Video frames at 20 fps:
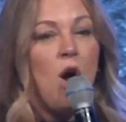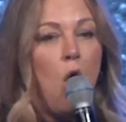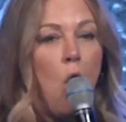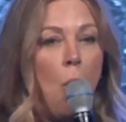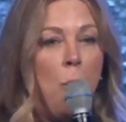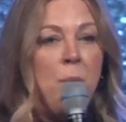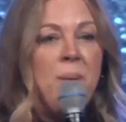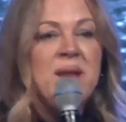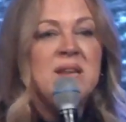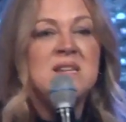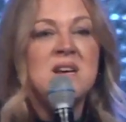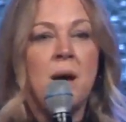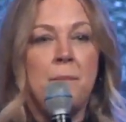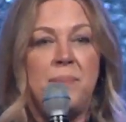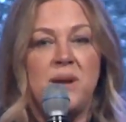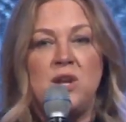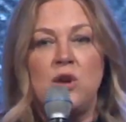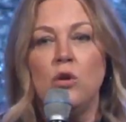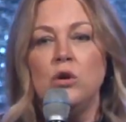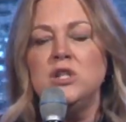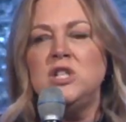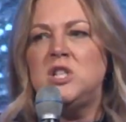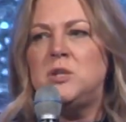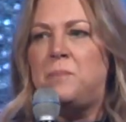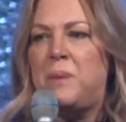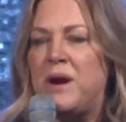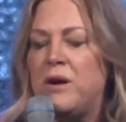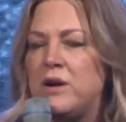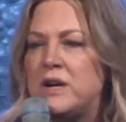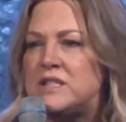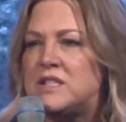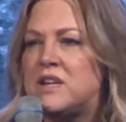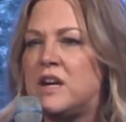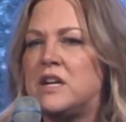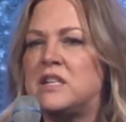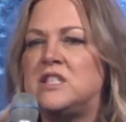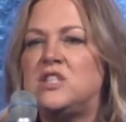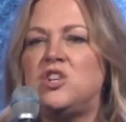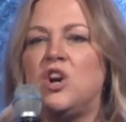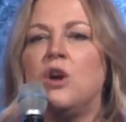opened up and your spirit's
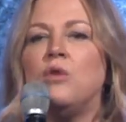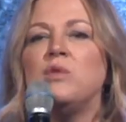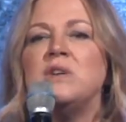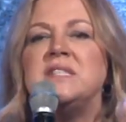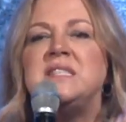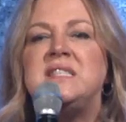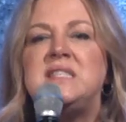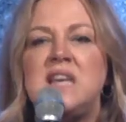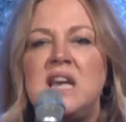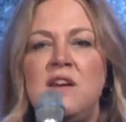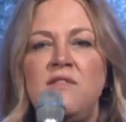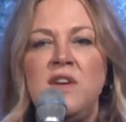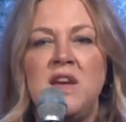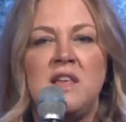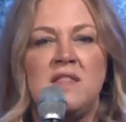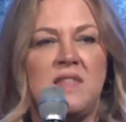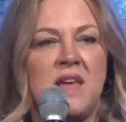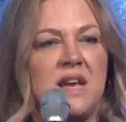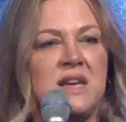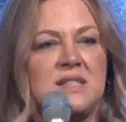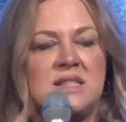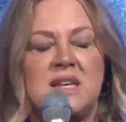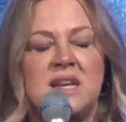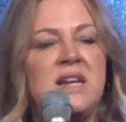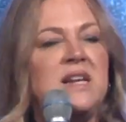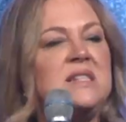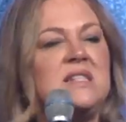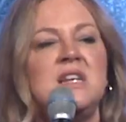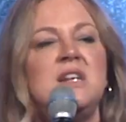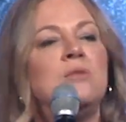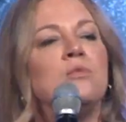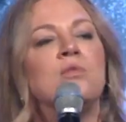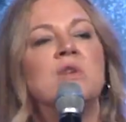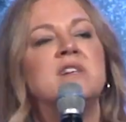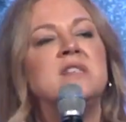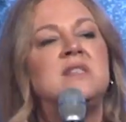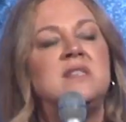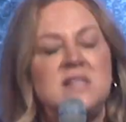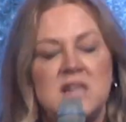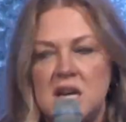going to start receiving things that it didn't
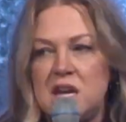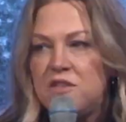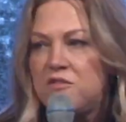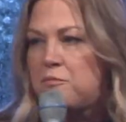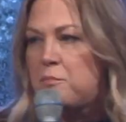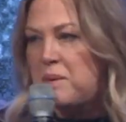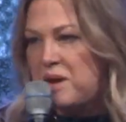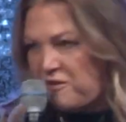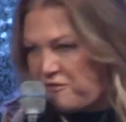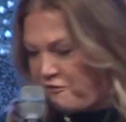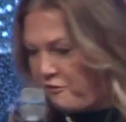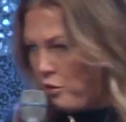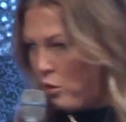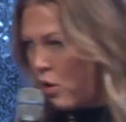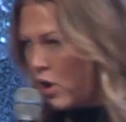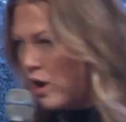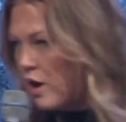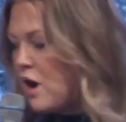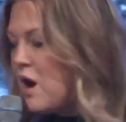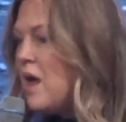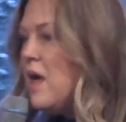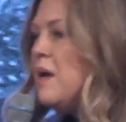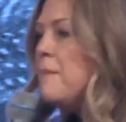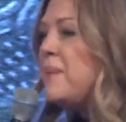receive before